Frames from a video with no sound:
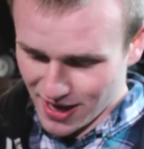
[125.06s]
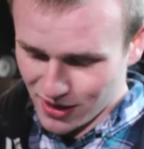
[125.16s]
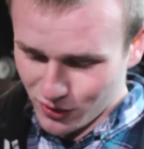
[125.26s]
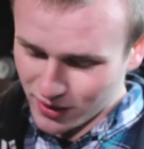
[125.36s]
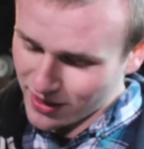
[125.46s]

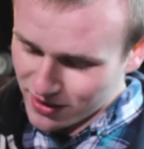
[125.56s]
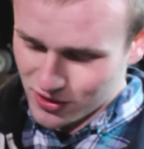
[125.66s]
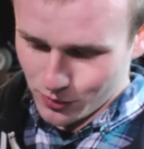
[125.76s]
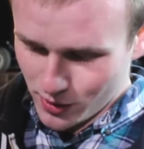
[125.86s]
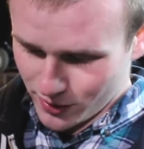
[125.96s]
You can get it
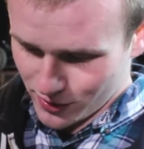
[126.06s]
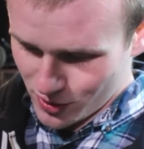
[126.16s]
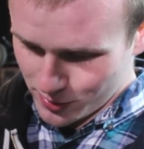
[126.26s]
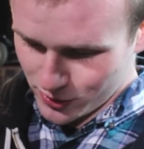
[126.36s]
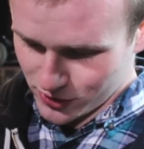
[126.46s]
to work with
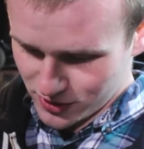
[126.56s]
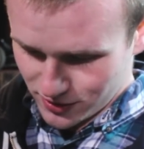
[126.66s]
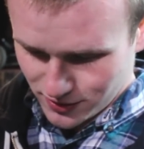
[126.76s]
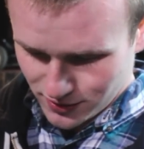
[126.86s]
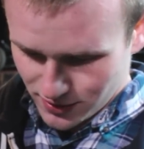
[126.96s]

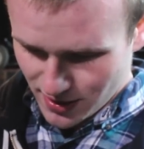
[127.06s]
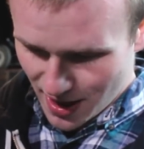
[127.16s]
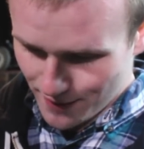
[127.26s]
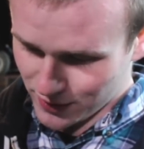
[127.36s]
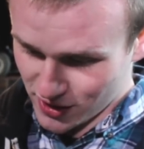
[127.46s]
almost
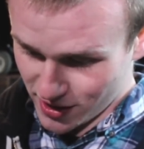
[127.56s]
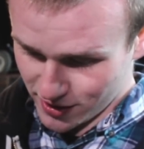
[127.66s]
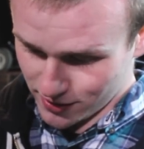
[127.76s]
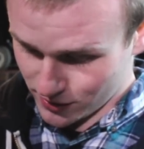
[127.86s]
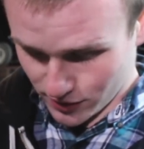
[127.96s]
every
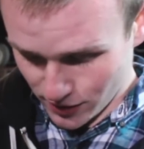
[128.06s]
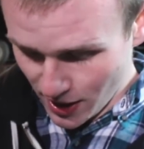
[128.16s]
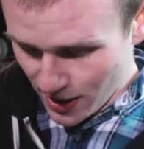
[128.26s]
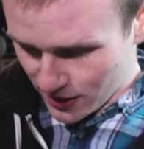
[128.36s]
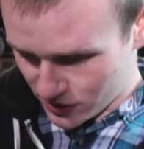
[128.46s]
tire.
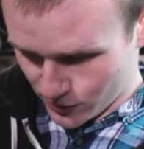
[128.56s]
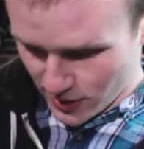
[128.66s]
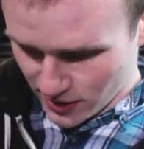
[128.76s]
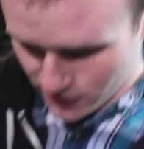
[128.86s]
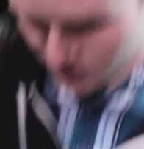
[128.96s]
This right here,